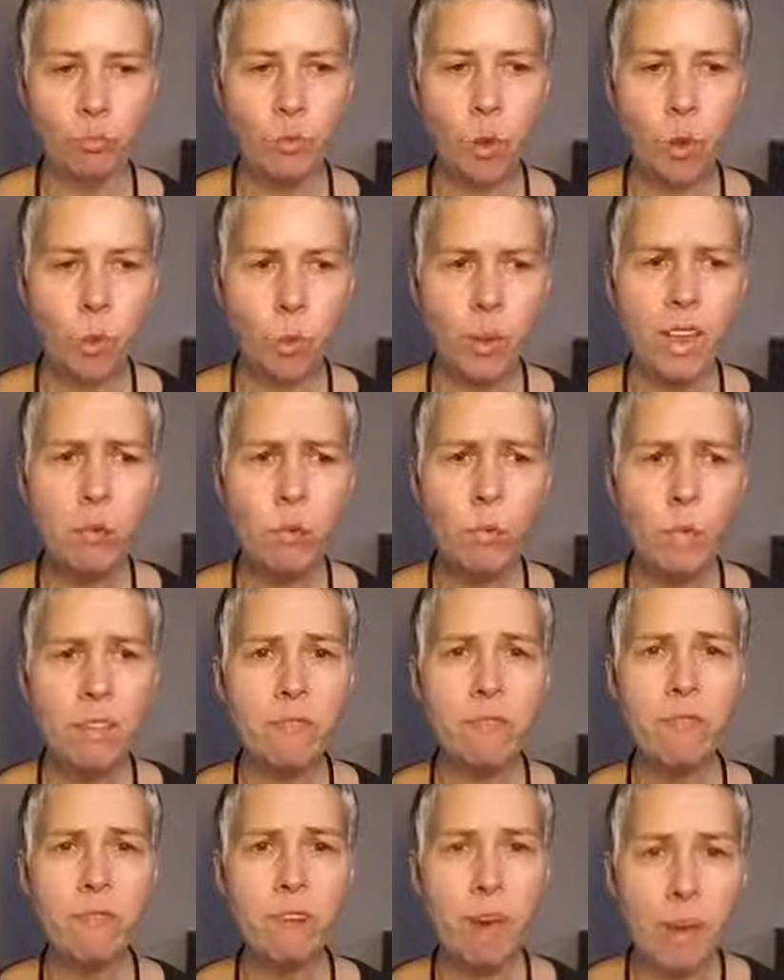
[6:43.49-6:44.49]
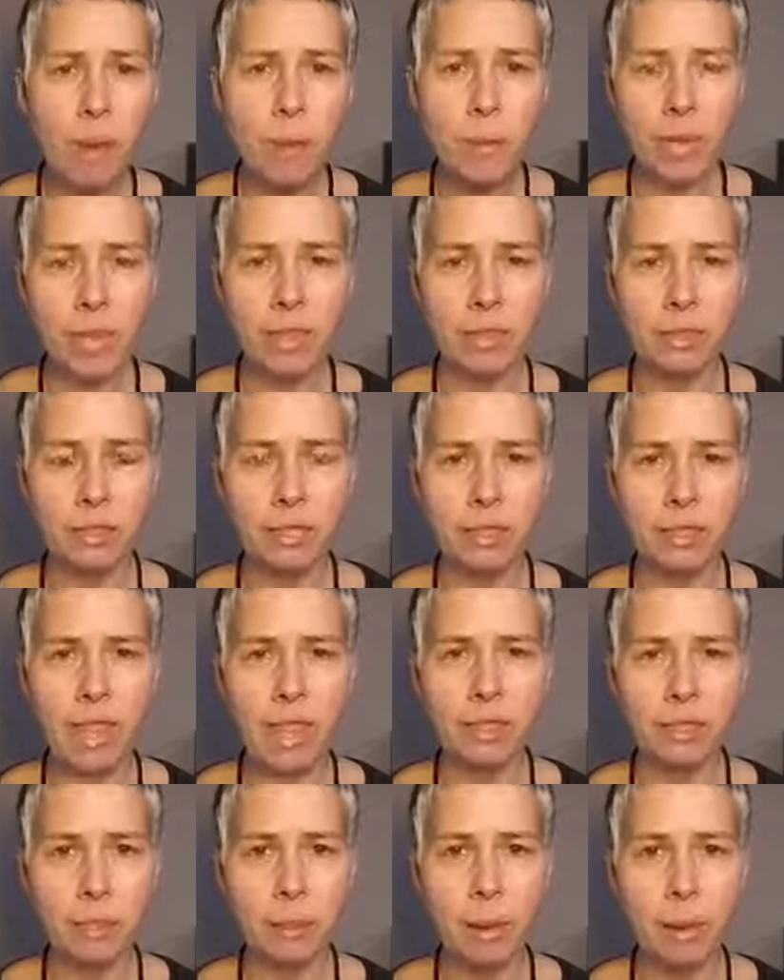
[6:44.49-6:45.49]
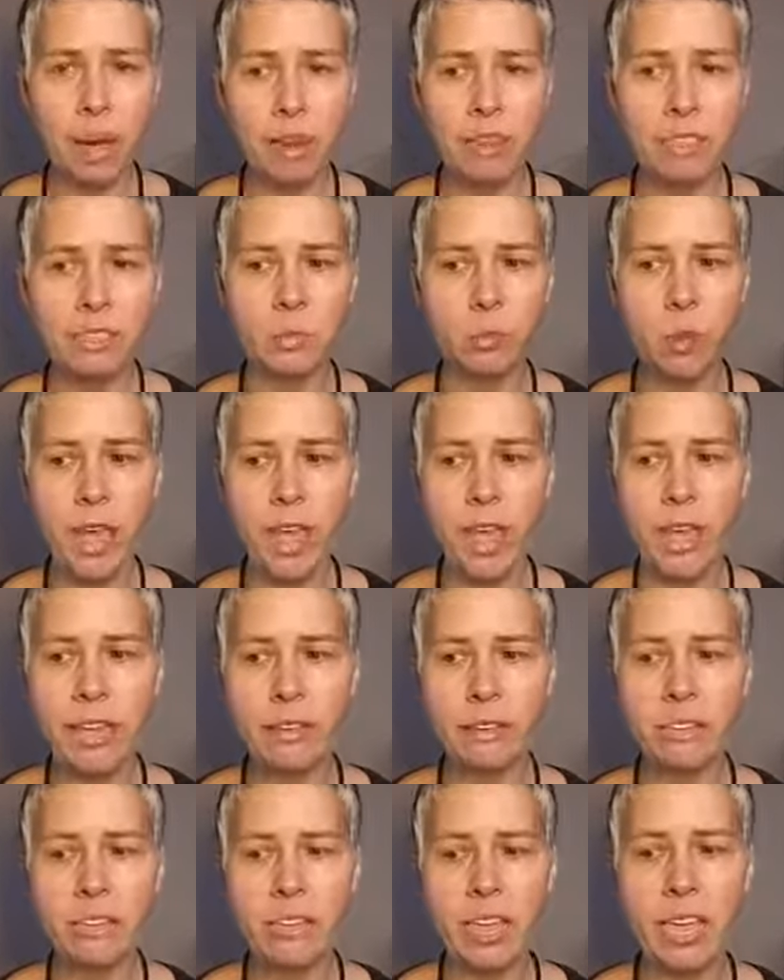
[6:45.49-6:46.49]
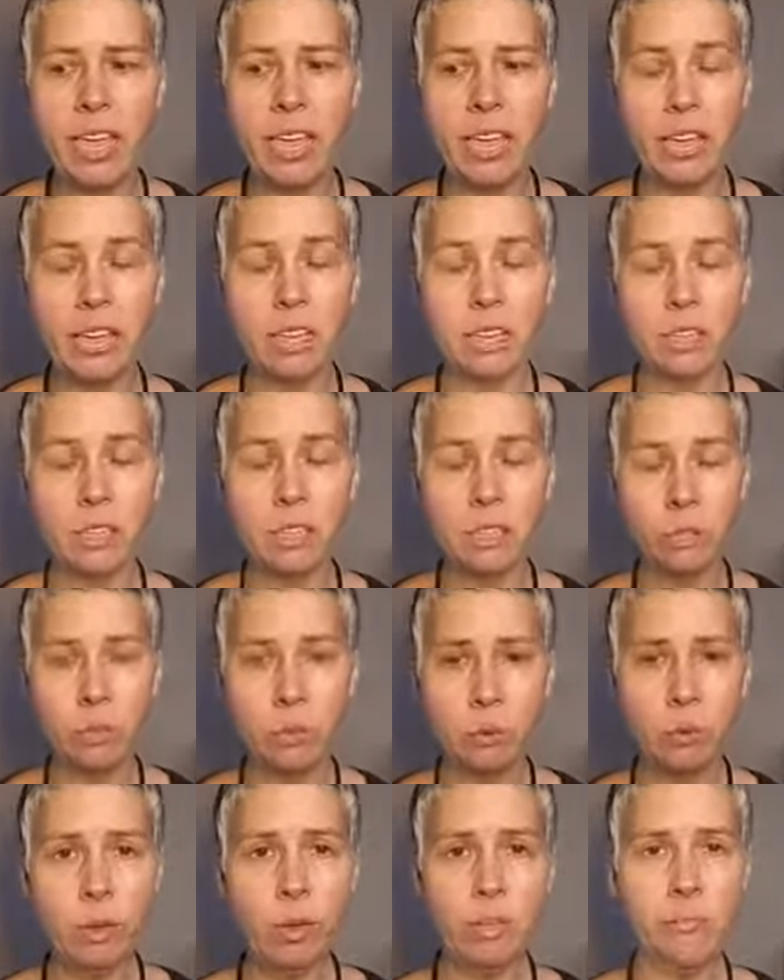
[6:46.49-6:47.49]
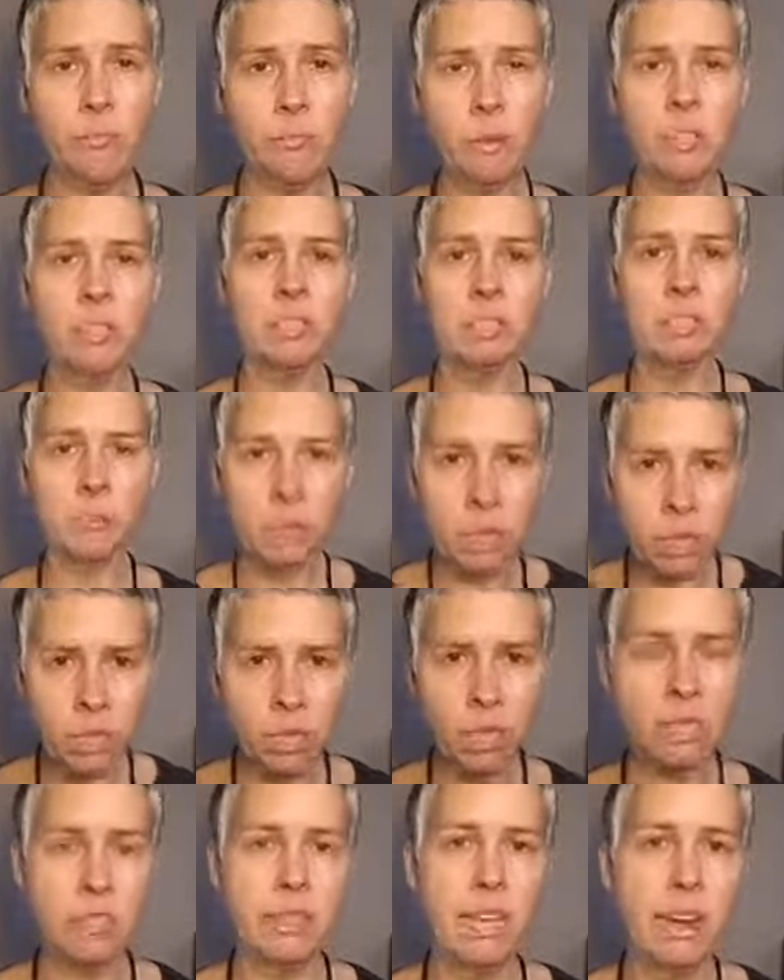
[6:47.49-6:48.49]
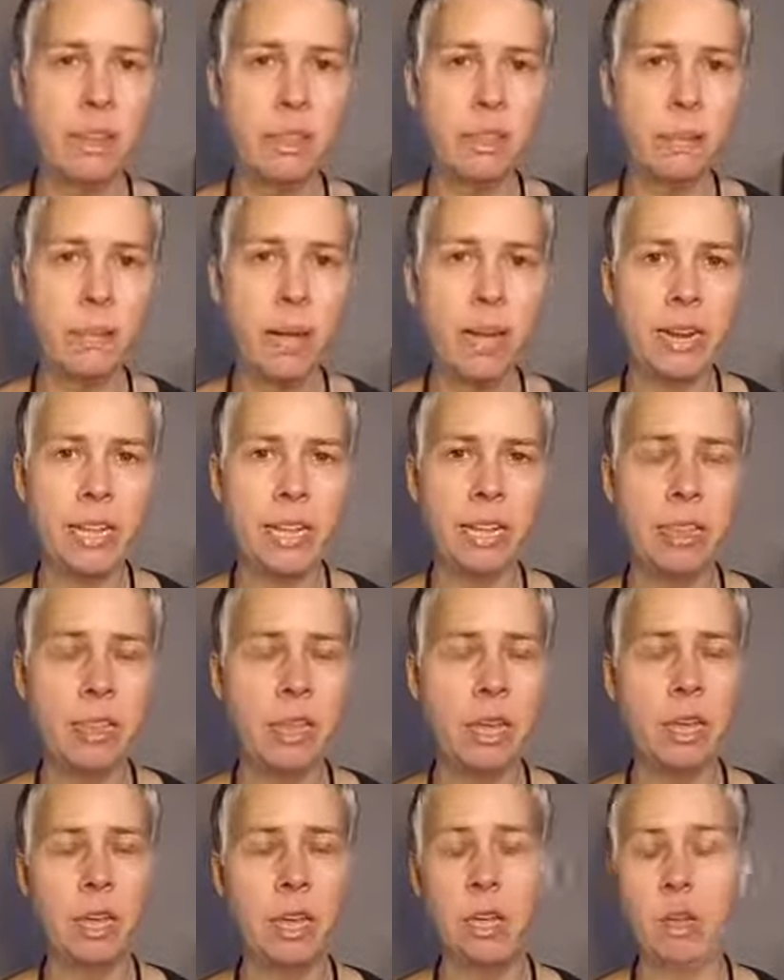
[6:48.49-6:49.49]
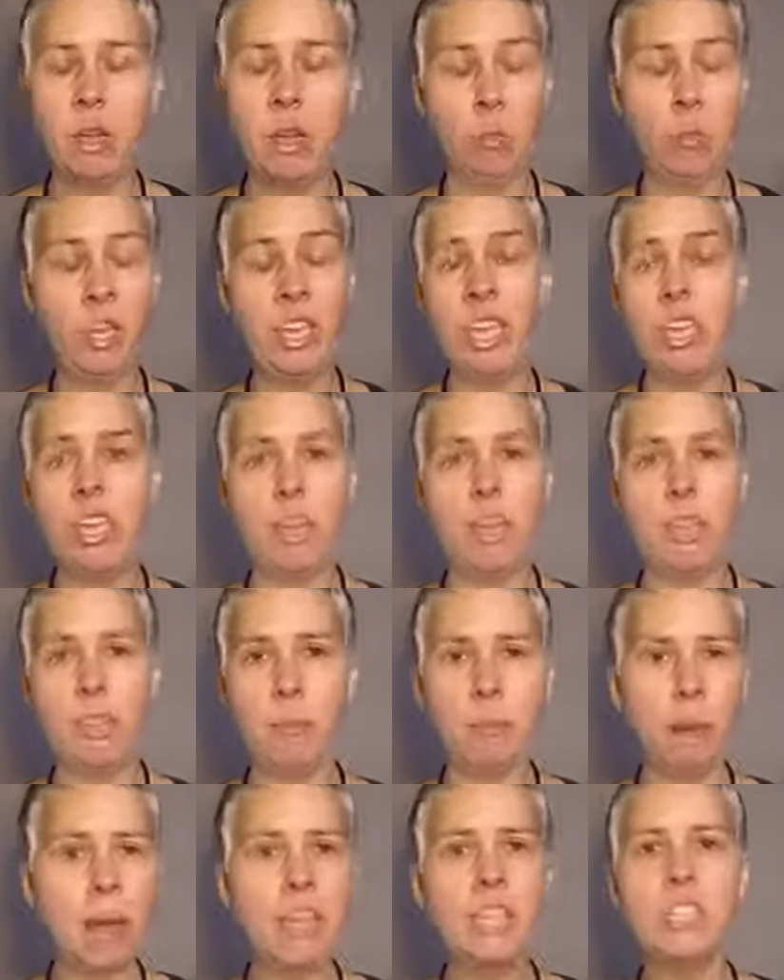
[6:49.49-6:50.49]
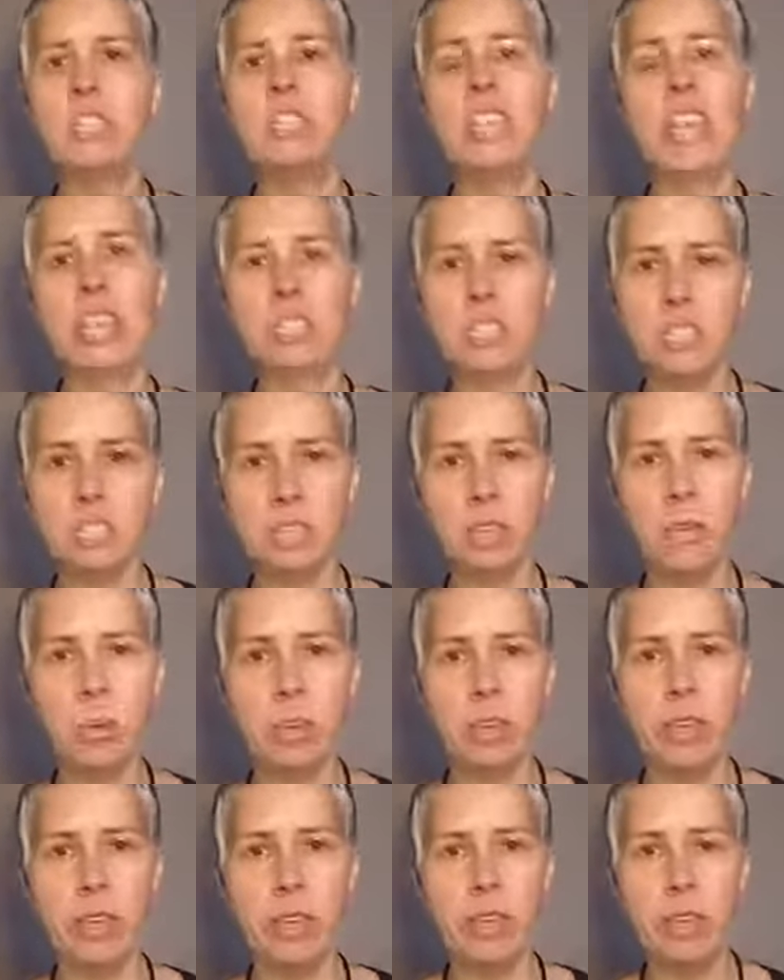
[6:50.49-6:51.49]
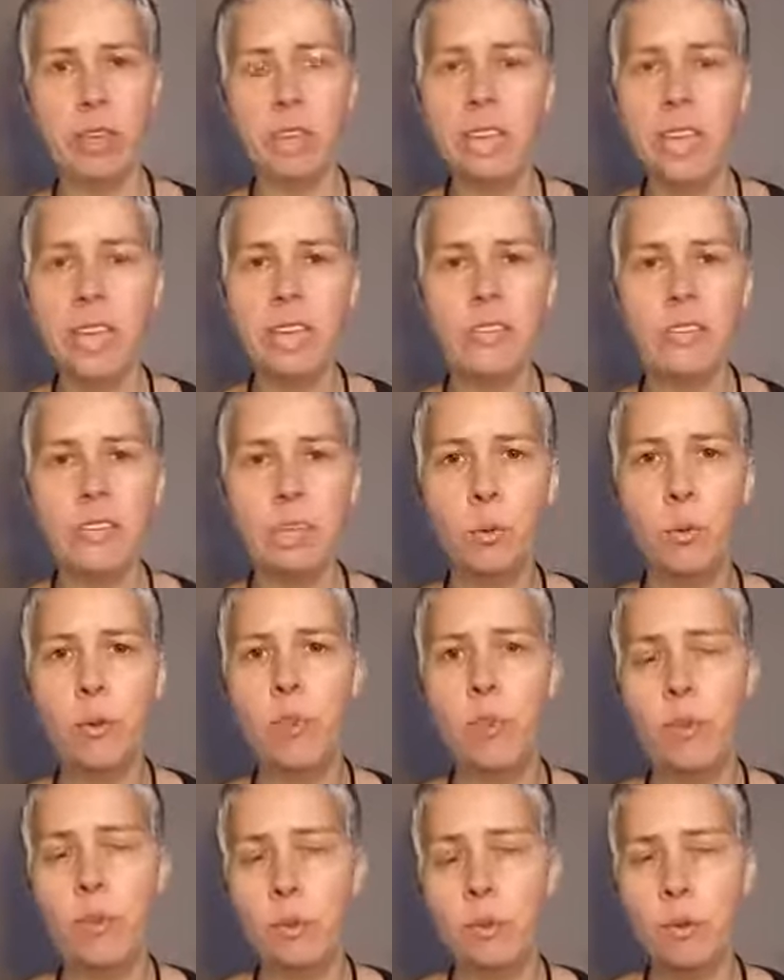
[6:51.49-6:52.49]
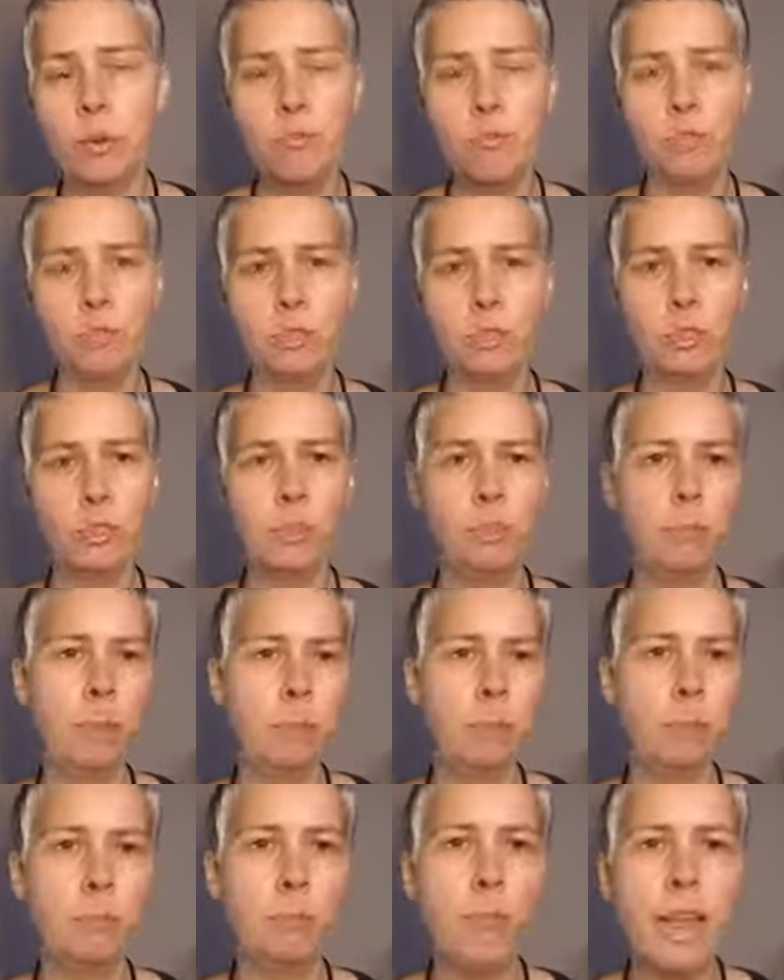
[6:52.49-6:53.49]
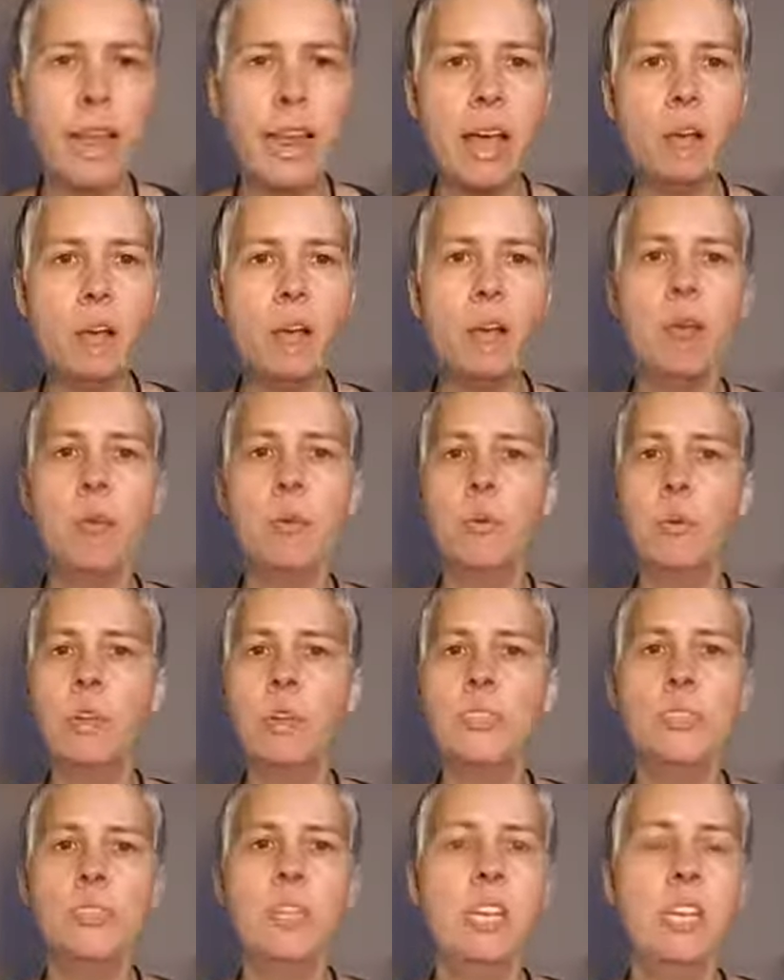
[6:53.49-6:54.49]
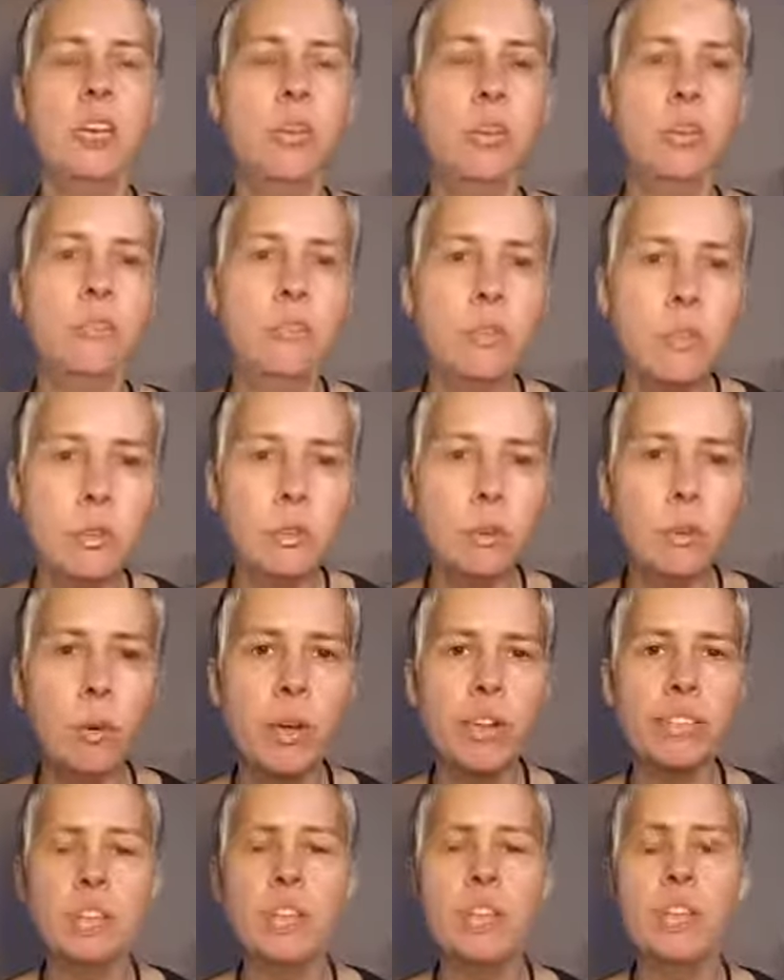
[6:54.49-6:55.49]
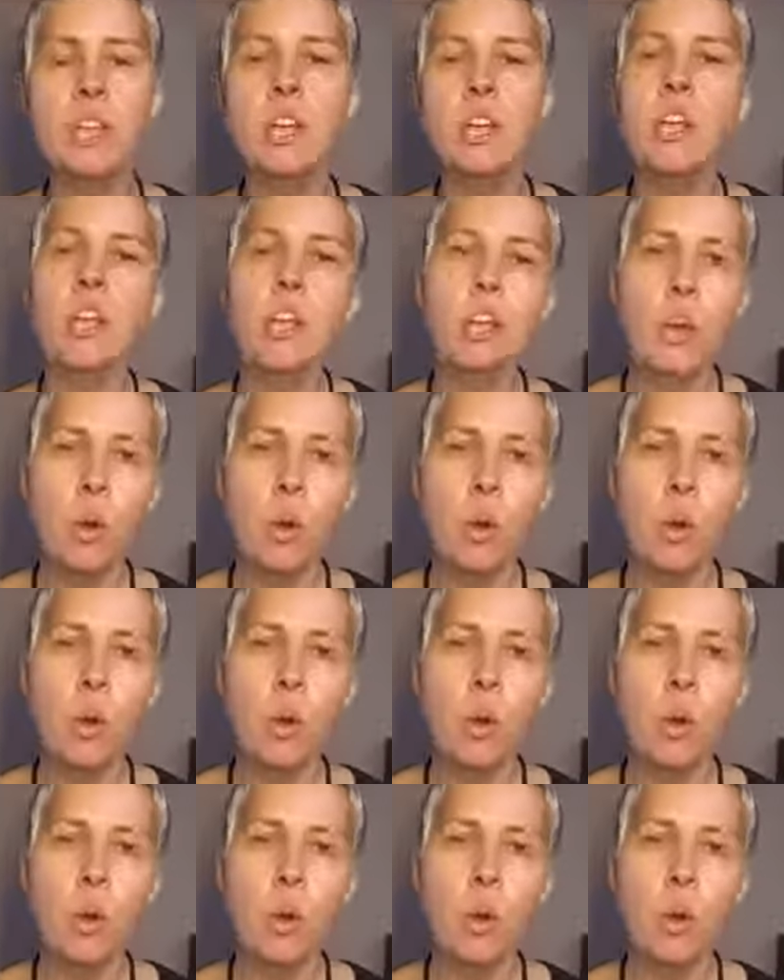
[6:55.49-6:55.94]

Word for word: when we vomit, that's the body's way of saying you have put something inside of the body that we can't the body just can't deal with it it can't deal with it if it you know maybe blood alcohol poisoning or food poisoning